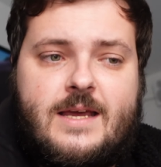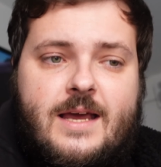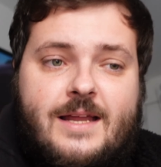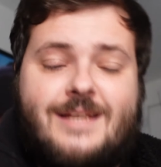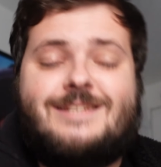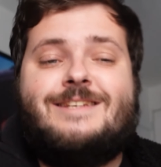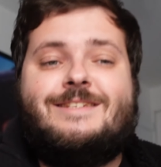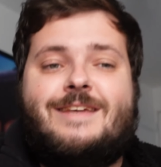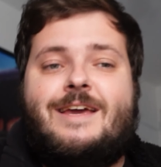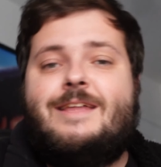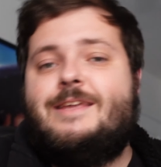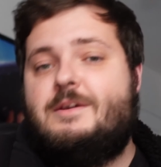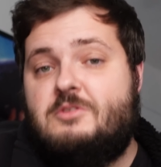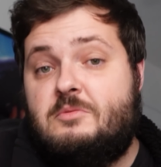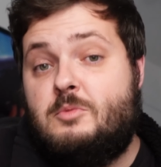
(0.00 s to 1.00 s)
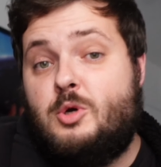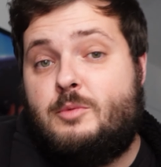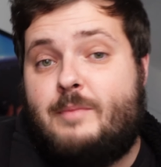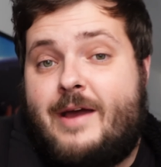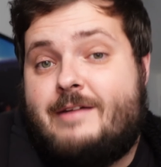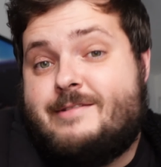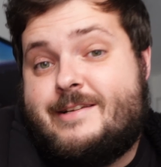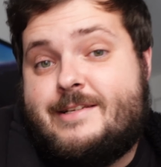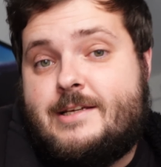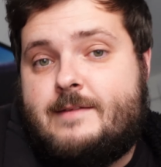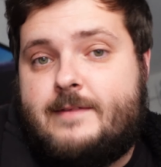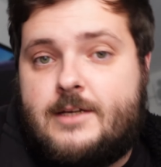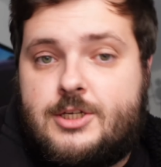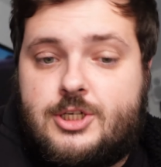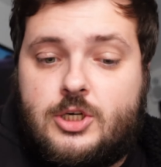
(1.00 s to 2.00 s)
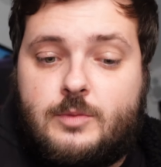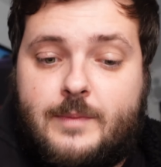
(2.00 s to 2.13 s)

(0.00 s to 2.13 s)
And as I say, I think it would have worked better as a TV show.